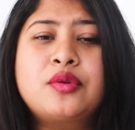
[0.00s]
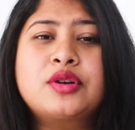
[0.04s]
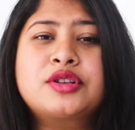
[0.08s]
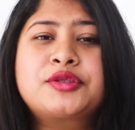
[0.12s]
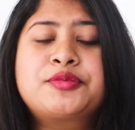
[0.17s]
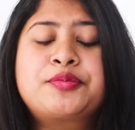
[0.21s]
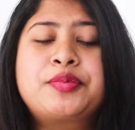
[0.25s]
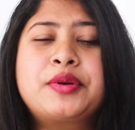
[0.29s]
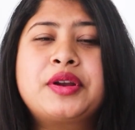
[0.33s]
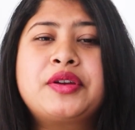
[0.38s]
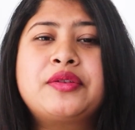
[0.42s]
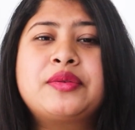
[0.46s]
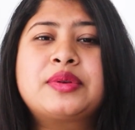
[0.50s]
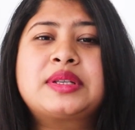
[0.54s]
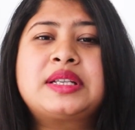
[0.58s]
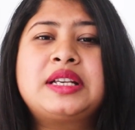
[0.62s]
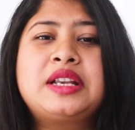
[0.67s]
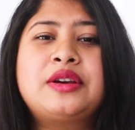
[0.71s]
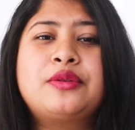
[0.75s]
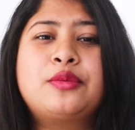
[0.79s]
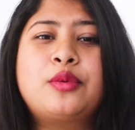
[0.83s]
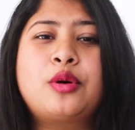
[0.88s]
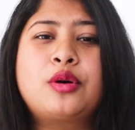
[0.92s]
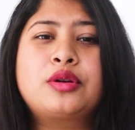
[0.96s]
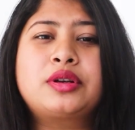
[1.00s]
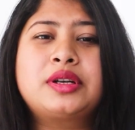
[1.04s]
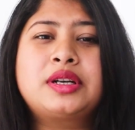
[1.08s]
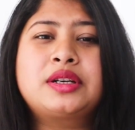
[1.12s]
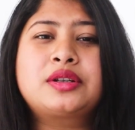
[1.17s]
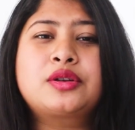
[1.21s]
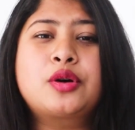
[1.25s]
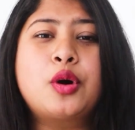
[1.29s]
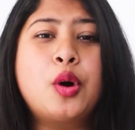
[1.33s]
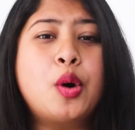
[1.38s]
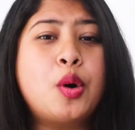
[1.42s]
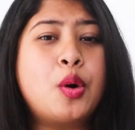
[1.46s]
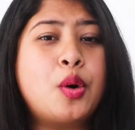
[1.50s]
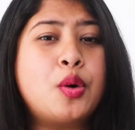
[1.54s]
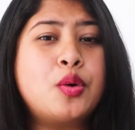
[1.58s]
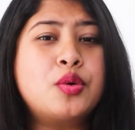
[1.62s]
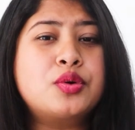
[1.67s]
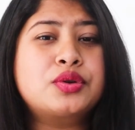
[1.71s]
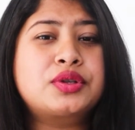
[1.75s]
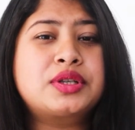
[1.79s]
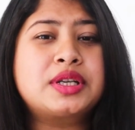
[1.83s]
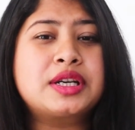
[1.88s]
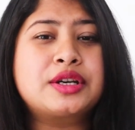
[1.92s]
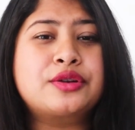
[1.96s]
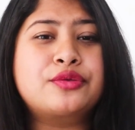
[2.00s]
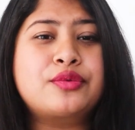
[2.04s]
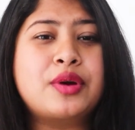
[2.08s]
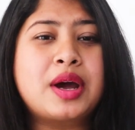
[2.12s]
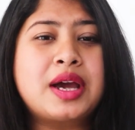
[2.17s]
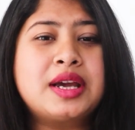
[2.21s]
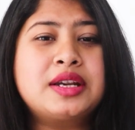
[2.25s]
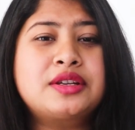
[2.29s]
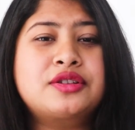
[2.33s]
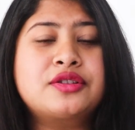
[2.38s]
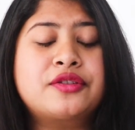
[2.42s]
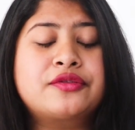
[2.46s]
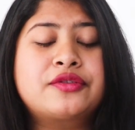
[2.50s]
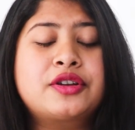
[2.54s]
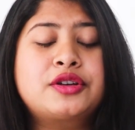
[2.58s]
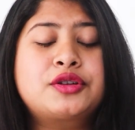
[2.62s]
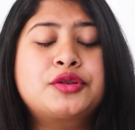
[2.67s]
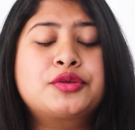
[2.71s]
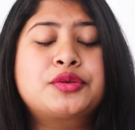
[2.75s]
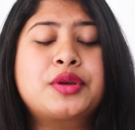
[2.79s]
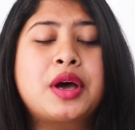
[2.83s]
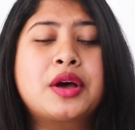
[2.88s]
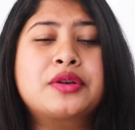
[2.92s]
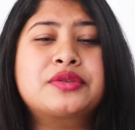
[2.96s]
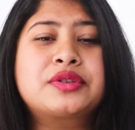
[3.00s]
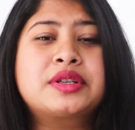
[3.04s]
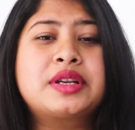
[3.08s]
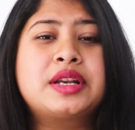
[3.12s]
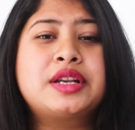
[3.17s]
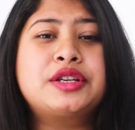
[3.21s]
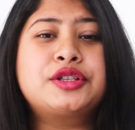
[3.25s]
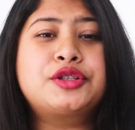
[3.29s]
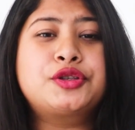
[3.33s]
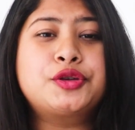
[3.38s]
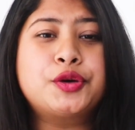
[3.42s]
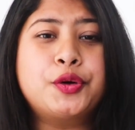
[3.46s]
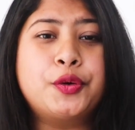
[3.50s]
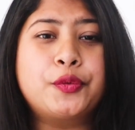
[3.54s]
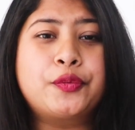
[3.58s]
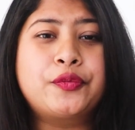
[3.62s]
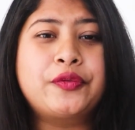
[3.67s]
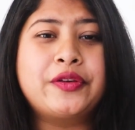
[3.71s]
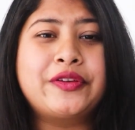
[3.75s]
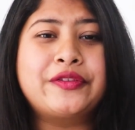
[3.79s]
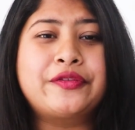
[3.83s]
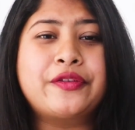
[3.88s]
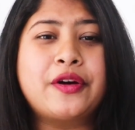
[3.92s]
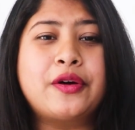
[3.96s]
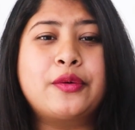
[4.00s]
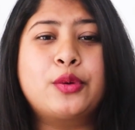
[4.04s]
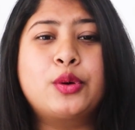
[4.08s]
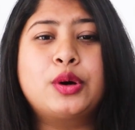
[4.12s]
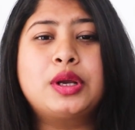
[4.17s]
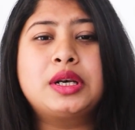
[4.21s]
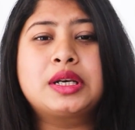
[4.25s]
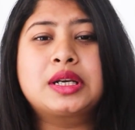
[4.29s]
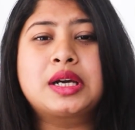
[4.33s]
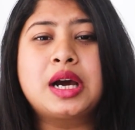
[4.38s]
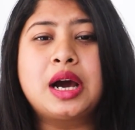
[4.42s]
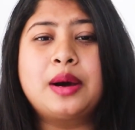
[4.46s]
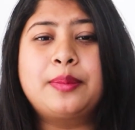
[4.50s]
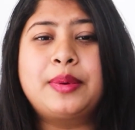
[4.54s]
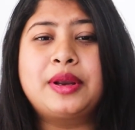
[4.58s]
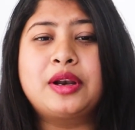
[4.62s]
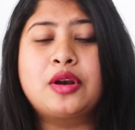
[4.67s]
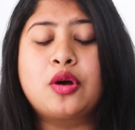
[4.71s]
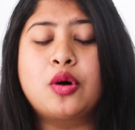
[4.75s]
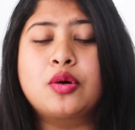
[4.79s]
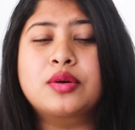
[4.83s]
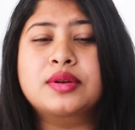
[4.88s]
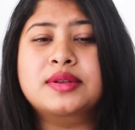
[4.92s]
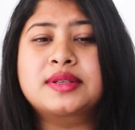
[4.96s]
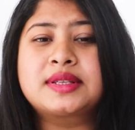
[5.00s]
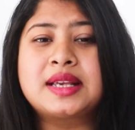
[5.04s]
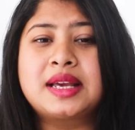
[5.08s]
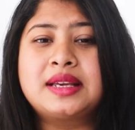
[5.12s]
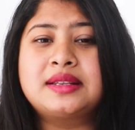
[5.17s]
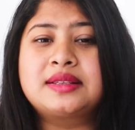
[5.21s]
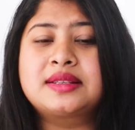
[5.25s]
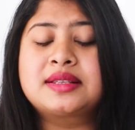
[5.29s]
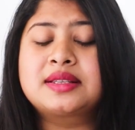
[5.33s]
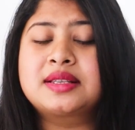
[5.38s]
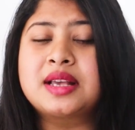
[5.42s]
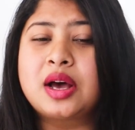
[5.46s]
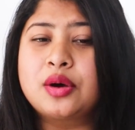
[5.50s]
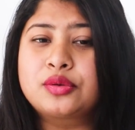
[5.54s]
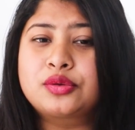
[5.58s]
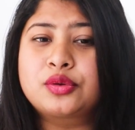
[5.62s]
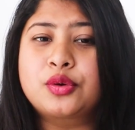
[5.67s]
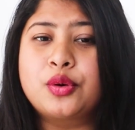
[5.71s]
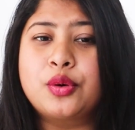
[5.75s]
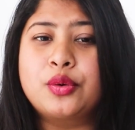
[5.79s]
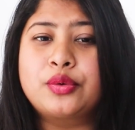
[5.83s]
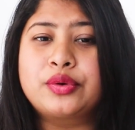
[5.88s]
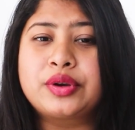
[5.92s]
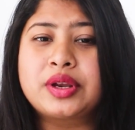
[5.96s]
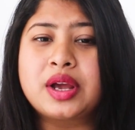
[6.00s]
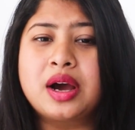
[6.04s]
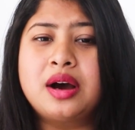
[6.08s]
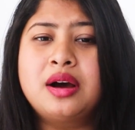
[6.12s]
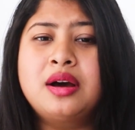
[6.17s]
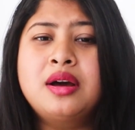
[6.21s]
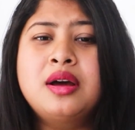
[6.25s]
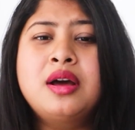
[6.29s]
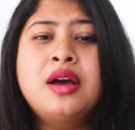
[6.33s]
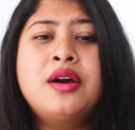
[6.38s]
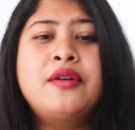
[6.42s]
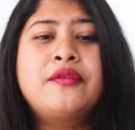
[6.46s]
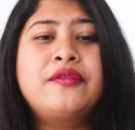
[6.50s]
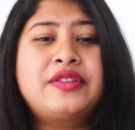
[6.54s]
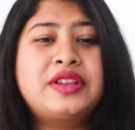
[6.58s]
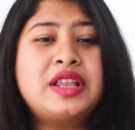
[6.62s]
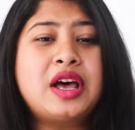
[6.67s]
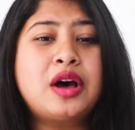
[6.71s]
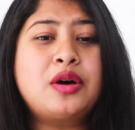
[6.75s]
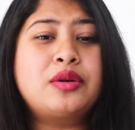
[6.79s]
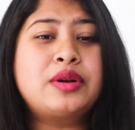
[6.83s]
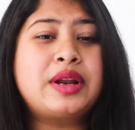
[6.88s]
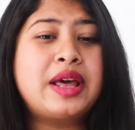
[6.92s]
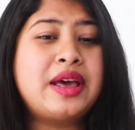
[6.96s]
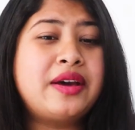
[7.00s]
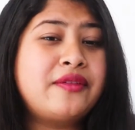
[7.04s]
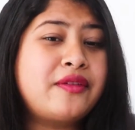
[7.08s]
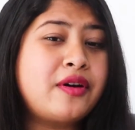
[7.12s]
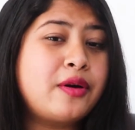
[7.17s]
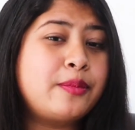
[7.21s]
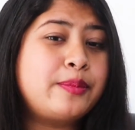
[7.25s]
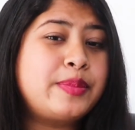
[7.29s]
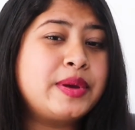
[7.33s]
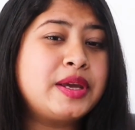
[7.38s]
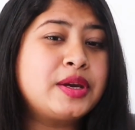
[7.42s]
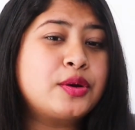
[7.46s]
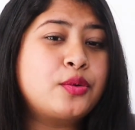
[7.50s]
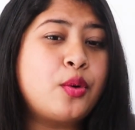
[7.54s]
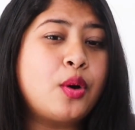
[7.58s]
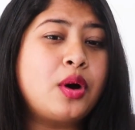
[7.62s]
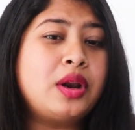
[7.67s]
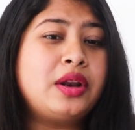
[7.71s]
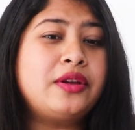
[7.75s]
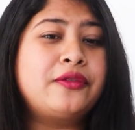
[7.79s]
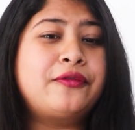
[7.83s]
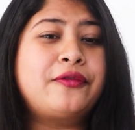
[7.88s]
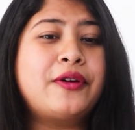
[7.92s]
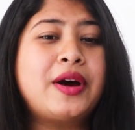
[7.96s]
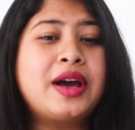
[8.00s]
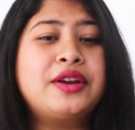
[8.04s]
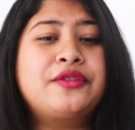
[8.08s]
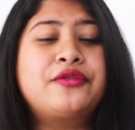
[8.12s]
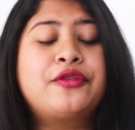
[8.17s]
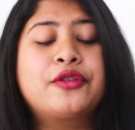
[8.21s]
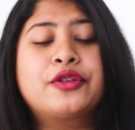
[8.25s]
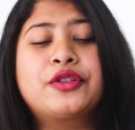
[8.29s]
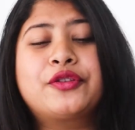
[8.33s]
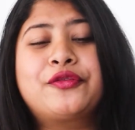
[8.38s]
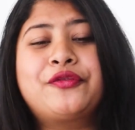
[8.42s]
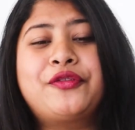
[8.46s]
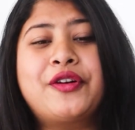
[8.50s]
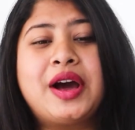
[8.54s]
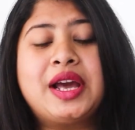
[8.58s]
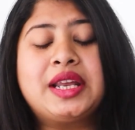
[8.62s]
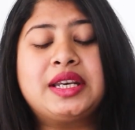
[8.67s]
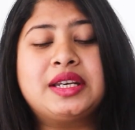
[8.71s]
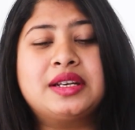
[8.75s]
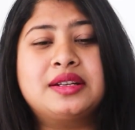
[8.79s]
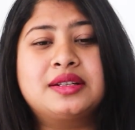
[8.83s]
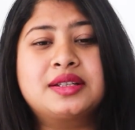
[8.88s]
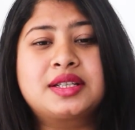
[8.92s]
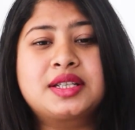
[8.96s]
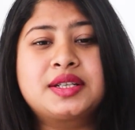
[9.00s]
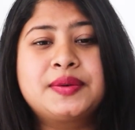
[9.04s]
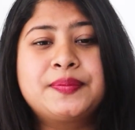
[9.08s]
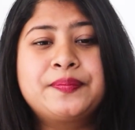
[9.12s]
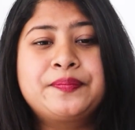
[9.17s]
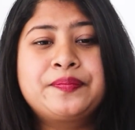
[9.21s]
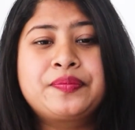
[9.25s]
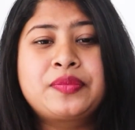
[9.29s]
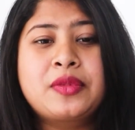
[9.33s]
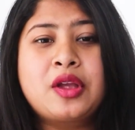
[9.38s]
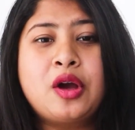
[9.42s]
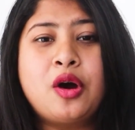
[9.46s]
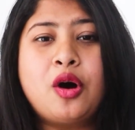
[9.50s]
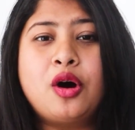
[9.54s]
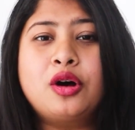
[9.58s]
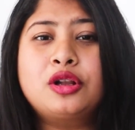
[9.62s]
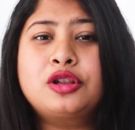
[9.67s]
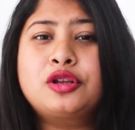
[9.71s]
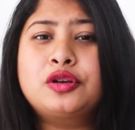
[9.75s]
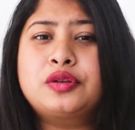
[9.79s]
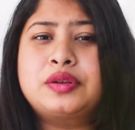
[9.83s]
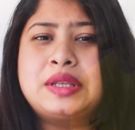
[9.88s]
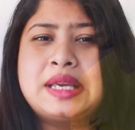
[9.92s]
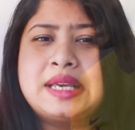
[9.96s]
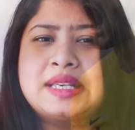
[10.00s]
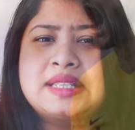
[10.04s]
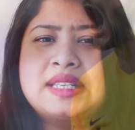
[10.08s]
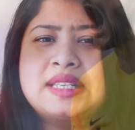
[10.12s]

was previously awarded co-hosting rights of the 2002 FIFA World Cup alongside South Korea without ever being qualified for the finals, although they